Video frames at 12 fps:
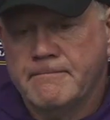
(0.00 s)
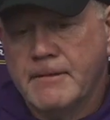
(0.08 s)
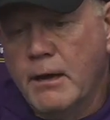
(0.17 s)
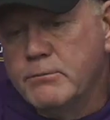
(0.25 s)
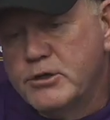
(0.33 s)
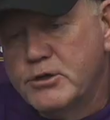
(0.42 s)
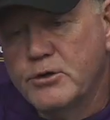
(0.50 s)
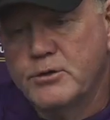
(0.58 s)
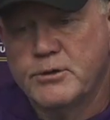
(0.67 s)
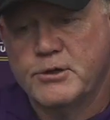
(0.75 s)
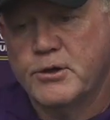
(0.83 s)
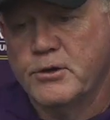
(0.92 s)
I'm sure
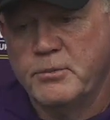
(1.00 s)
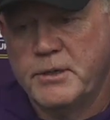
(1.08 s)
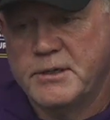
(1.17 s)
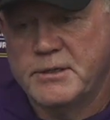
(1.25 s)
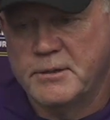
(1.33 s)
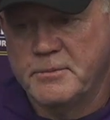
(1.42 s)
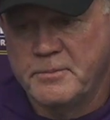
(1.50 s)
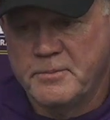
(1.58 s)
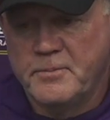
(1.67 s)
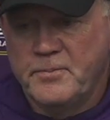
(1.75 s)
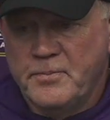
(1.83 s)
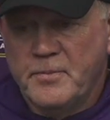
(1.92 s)
there's going to be some,
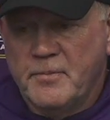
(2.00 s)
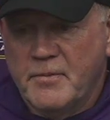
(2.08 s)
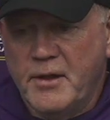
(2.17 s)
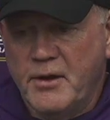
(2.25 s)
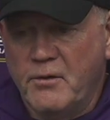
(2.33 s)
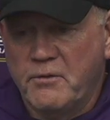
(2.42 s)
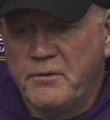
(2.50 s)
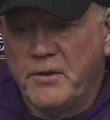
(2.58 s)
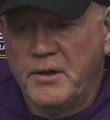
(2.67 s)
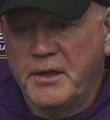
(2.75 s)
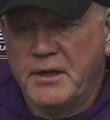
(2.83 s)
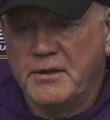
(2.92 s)
you know,
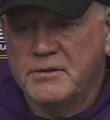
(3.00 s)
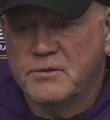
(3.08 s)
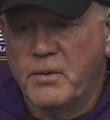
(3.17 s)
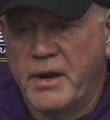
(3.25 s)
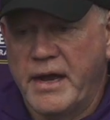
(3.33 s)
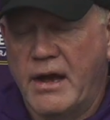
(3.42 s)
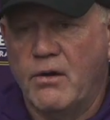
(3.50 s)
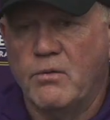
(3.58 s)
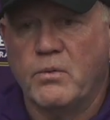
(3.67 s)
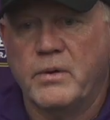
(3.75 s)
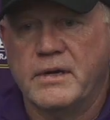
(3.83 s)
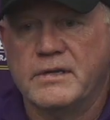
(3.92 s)
feeling his way
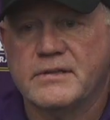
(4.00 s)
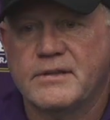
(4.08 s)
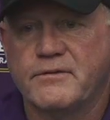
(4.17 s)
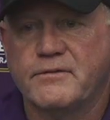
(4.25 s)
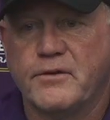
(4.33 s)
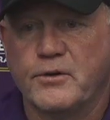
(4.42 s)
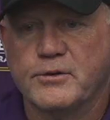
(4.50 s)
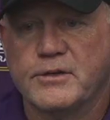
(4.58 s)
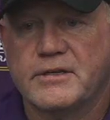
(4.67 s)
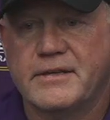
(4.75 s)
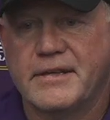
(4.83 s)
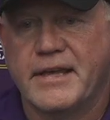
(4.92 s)
out when it's the
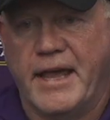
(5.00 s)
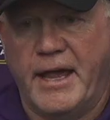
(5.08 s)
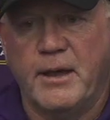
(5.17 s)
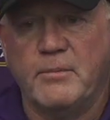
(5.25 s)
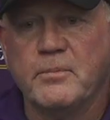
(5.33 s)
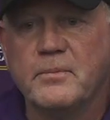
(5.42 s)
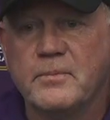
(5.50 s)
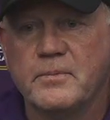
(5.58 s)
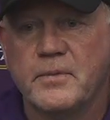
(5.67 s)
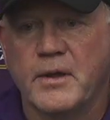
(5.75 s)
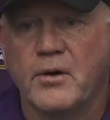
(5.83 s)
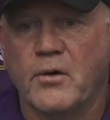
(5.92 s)
first game,
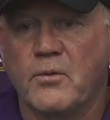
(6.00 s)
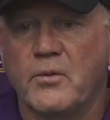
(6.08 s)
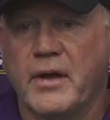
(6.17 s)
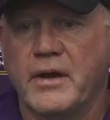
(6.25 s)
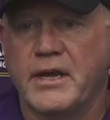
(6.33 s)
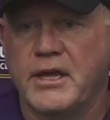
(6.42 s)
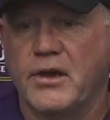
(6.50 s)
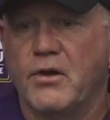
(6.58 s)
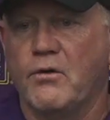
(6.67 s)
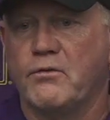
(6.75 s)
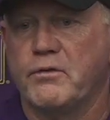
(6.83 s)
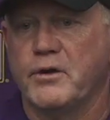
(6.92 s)
you know,
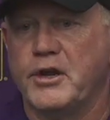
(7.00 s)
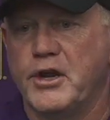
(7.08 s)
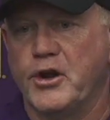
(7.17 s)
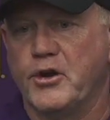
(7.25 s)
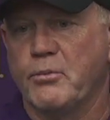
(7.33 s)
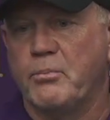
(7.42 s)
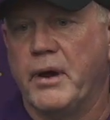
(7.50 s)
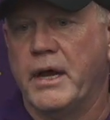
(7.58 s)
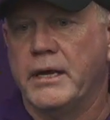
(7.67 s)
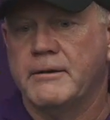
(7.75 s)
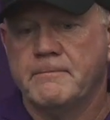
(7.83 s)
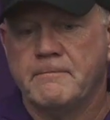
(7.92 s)
over a year.
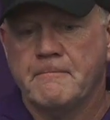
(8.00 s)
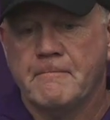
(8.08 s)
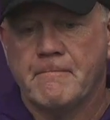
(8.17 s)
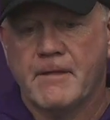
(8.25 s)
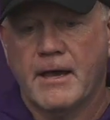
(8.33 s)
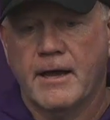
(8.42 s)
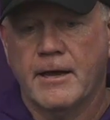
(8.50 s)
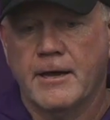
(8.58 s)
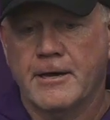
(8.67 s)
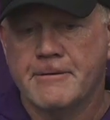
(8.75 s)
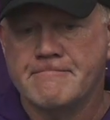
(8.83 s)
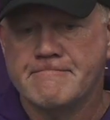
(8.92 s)
But
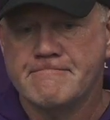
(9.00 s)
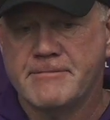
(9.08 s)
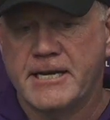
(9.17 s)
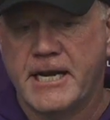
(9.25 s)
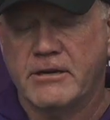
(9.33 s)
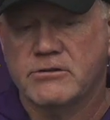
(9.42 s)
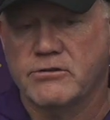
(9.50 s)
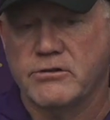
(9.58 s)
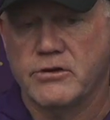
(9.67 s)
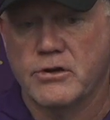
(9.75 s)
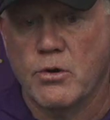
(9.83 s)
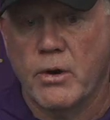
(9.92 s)
in answering
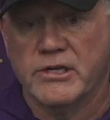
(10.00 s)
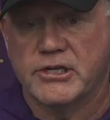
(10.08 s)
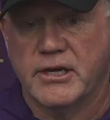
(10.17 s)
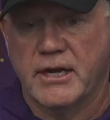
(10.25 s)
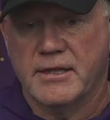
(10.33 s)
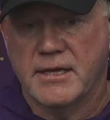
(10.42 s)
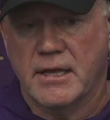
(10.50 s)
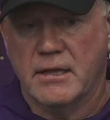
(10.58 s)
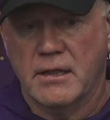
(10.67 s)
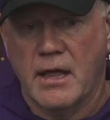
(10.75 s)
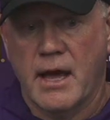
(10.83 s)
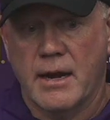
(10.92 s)
your question, I think a
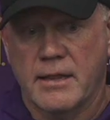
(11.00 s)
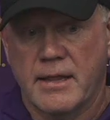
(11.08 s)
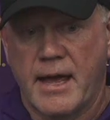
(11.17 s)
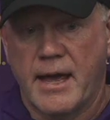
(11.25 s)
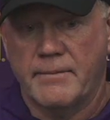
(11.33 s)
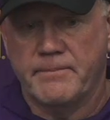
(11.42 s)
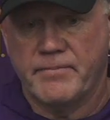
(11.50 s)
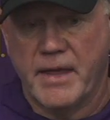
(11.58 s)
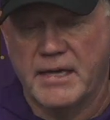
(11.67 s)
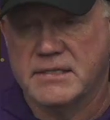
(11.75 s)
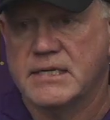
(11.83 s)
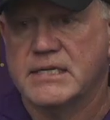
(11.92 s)
lot of that
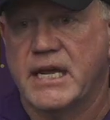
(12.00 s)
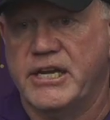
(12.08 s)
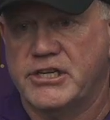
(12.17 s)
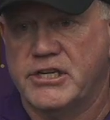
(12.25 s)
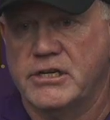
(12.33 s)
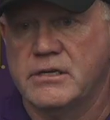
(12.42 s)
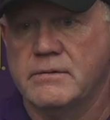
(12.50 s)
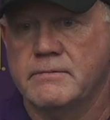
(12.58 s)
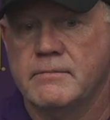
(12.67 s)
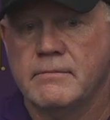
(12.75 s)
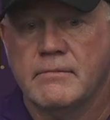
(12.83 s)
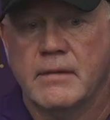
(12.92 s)
hesitation
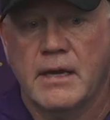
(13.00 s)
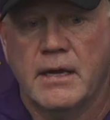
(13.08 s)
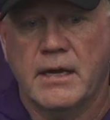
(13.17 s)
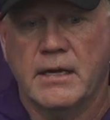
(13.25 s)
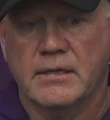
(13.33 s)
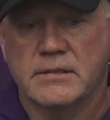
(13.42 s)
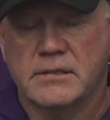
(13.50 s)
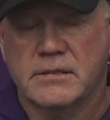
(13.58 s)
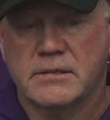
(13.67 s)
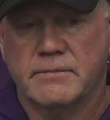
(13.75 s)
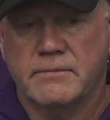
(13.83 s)
has